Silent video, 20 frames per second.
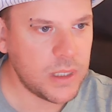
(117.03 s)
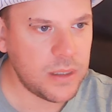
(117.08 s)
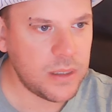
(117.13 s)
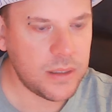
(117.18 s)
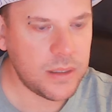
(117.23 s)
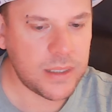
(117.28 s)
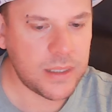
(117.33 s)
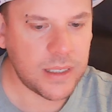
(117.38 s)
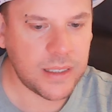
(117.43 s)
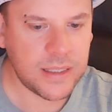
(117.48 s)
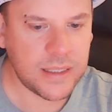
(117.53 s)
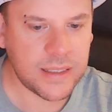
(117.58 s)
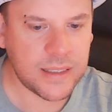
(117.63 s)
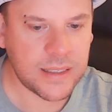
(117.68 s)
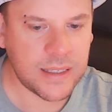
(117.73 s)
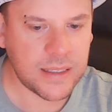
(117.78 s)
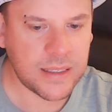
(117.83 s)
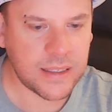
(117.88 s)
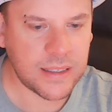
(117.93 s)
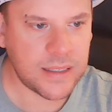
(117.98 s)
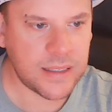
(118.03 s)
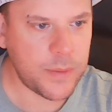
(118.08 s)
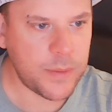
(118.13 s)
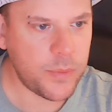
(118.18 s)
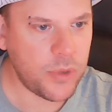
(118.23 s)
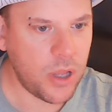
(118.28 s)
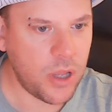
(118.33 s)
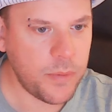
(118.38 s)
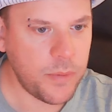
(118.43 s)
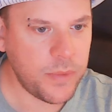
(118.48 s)
So this is just a
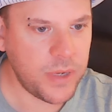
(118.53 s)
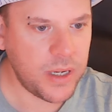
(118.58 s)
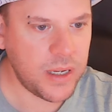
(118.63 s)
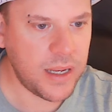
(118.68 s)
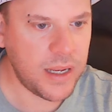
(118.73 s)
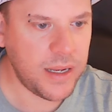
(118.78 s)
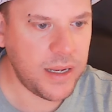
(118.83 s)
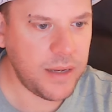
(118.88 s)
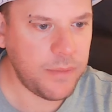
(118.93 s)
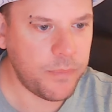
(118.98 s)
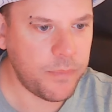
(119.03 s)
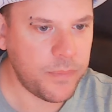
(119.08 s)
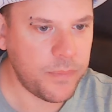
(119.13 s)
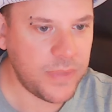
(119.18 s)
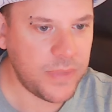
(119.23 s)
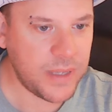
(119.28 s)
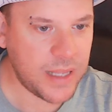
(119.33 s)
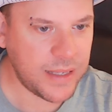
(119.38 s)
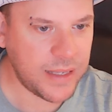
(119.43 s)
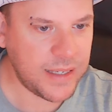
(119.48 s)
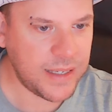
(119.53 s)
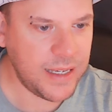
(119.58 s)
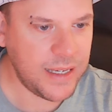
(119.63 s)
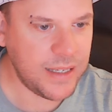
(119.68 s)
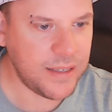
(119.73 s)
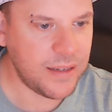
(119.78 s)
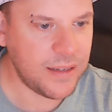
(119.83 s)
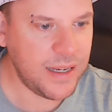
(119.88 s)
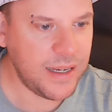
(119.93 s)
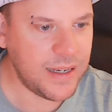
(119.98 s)
simple opening. He
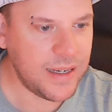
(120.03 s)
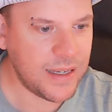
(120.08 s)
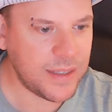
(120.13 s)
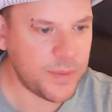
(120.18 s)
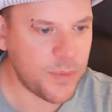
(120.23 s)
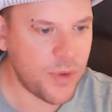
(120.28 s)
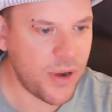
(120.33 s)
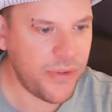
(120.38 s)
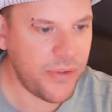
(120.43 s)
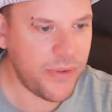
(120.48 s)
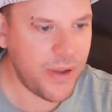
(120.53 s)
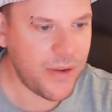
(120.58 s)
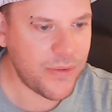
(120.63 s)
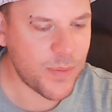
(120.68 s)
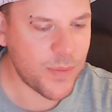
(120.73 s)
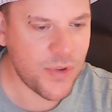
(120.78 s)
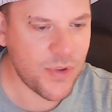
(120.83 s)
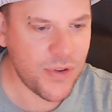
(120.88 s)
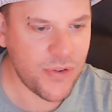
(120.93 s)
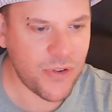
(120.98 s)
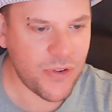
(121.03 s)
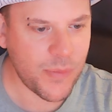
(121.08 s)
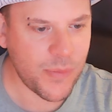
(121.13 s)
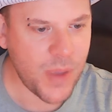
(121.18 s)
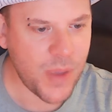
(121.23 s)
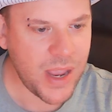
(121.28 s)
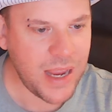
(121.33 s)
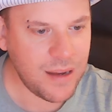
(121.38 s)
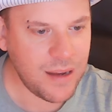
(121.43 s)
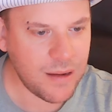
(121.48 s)
does my favourite move on
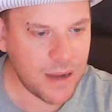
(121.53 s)
me